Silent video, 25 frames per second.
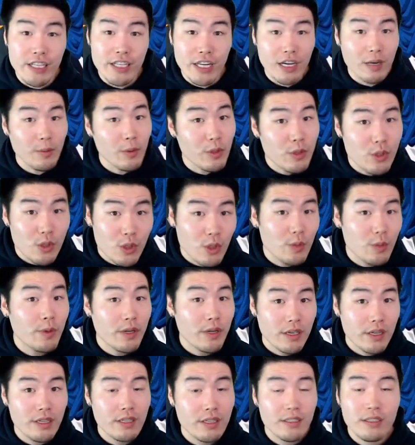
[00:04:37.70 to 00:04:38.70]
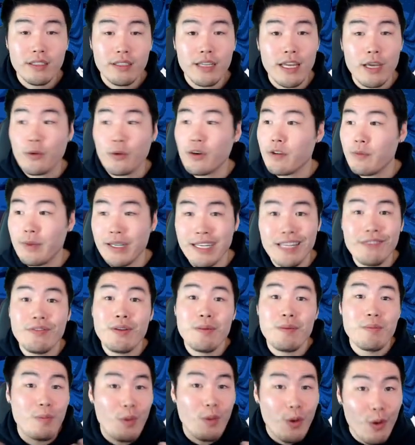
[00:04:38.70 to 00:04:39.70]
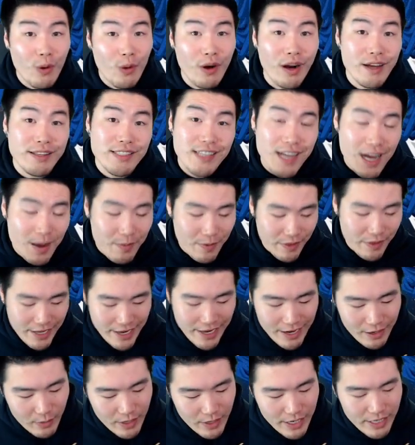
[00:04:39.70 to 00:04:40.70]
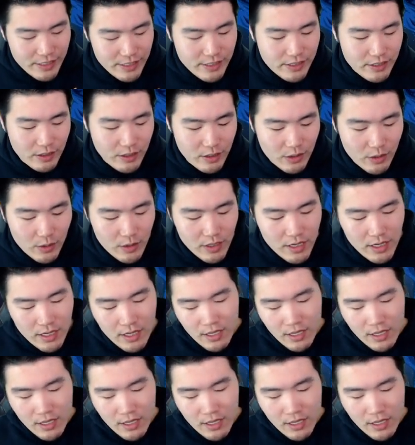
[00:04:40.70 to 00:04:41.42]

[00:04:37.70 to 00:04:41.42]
double supered, it would have been even more on top of that, right? So,